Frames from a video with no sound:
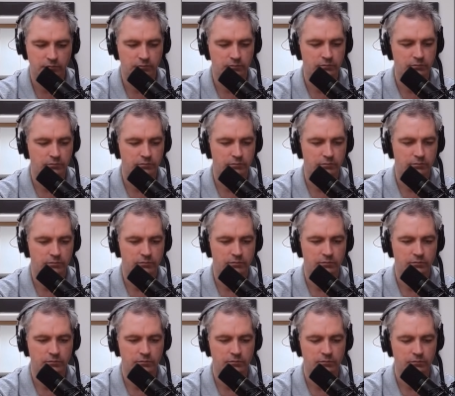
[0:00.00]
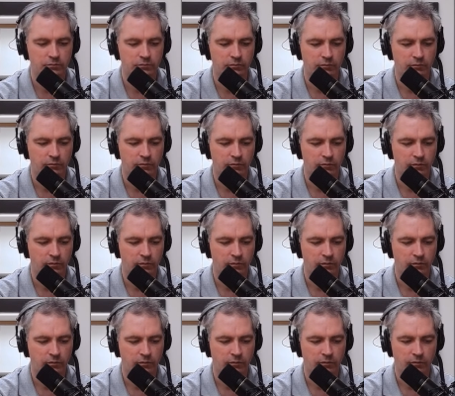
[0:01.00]

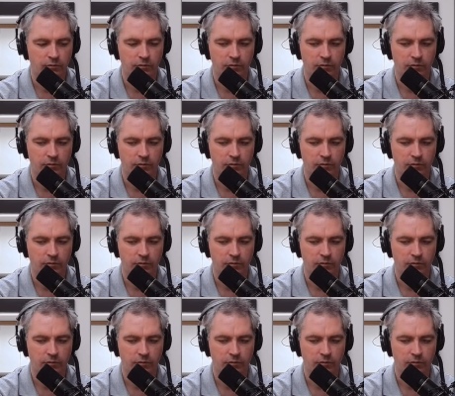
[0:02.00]
Nobody speaks.